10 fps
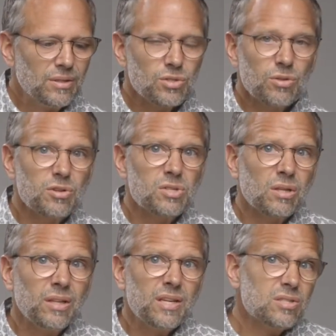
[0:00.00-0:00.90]
So there's a
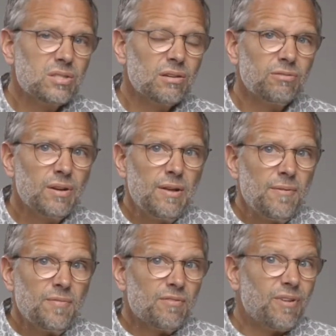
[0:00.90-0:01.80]
list of
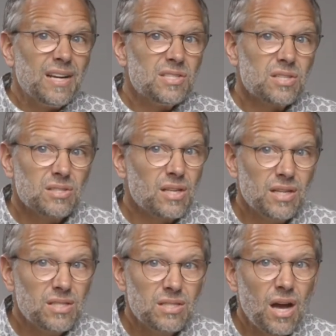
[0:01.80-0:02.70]
vices that
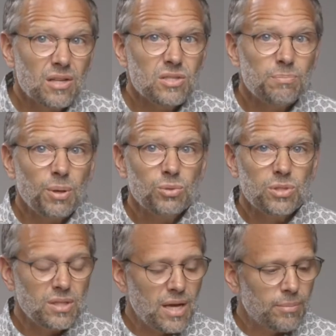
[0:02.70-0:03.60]
he's not supposed
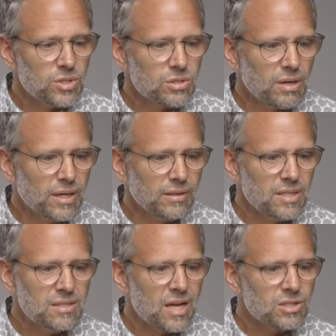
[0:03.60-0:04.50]
to demonstrate.
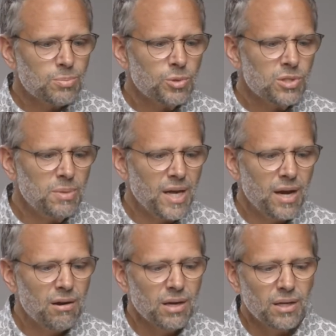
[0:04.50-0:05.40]
He's not supposed to be
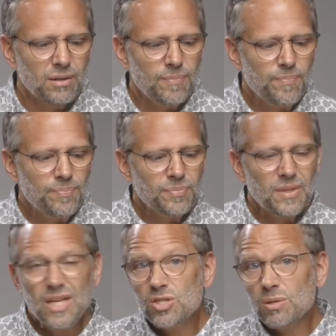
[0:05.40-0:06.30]
arrogant.
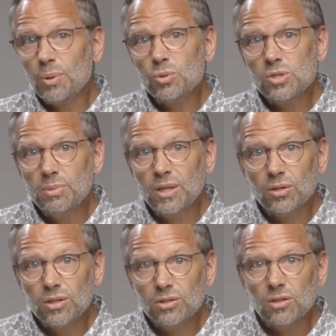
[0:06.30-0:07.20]
He's supposed to be
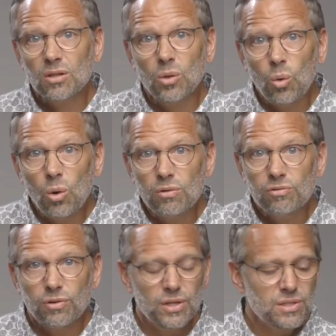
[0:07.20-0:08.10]
looking to the Lord
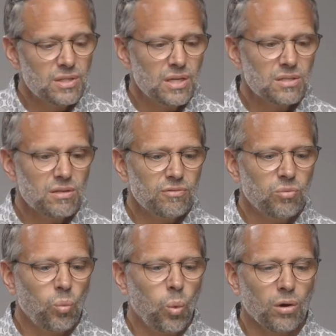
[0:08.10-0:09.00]
for his sense
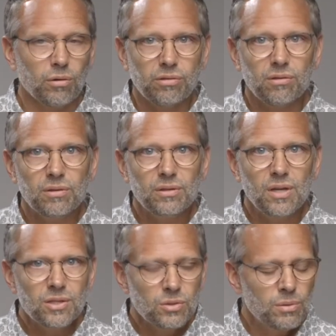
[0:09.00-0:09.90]
of worth,
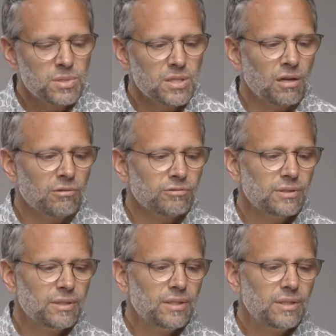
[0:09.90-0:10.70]
not to himself.